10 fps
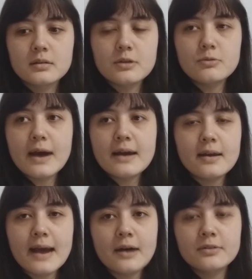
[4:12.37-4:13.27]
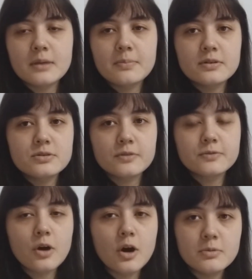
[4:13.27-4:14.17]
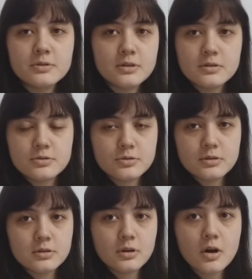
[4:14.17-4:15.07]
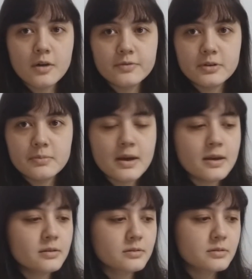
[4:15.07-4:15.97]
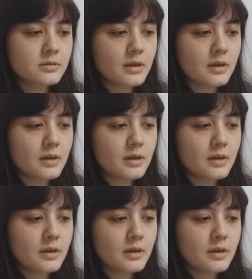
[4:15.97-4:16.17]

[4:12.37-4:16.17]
He ratted out a bunch of communists to the government,